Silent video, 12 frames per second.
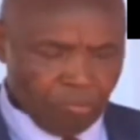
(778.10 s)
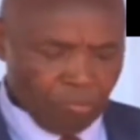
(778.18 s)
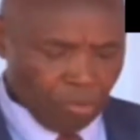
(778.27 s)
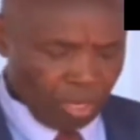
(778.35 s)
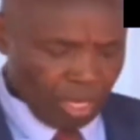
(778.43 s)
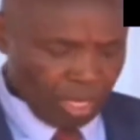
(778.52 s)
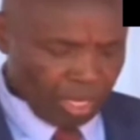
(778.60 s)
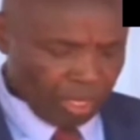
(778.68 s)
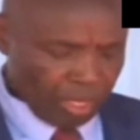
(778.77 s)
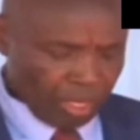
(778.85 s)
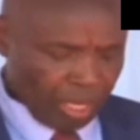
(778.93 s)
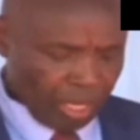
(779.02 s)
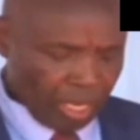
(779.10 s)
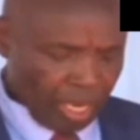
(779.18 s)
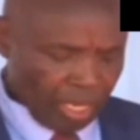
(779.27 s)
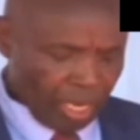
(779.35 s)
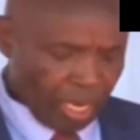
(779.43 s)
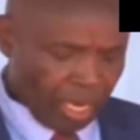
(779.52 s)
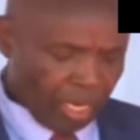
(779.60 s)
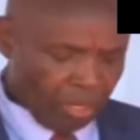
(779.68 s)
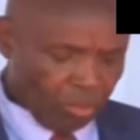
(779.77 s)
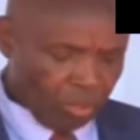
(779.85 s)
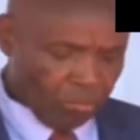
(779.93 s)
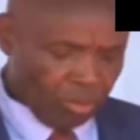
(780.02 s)
therefore direct the Kenya
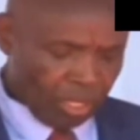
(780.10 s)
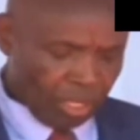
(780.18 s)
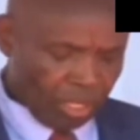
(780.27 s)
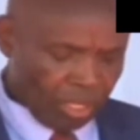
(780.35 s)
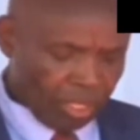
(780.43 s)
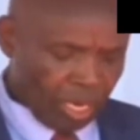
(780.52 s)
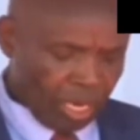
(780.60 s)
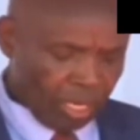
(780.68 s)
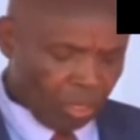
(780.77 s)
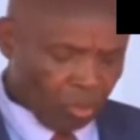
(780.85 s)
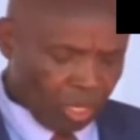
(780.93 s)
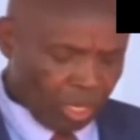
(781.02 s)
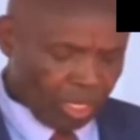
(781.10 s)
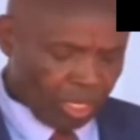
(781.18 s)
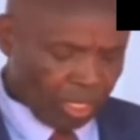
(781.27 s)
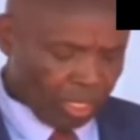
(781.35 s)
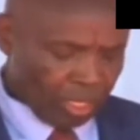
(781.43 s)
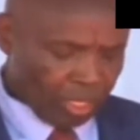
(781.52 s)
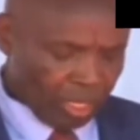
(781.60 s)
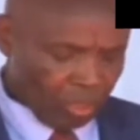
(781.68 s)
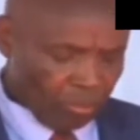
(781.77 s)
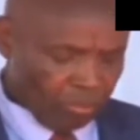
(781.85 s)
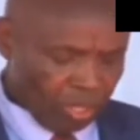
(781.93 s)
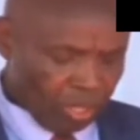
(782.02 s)
universities and the colleges
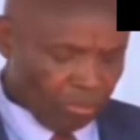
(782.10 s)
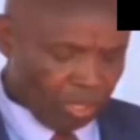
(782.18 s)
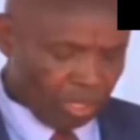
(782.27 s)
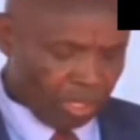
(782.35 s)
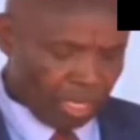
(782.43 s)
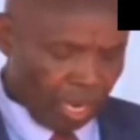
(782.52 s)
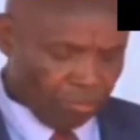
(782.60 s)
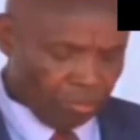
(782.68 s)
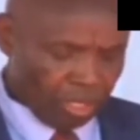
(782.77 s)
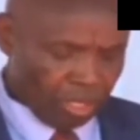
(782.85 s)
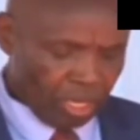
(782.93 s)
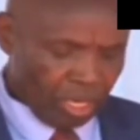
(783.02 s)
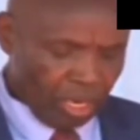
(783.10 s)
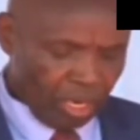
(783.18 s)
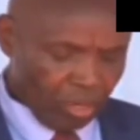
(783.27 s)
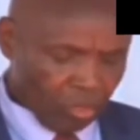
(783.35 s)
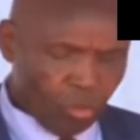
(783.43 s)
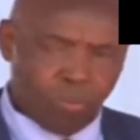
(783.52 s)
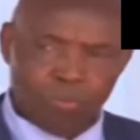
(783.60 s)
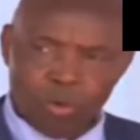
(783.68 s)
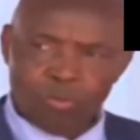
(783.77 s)
Central Placement Service to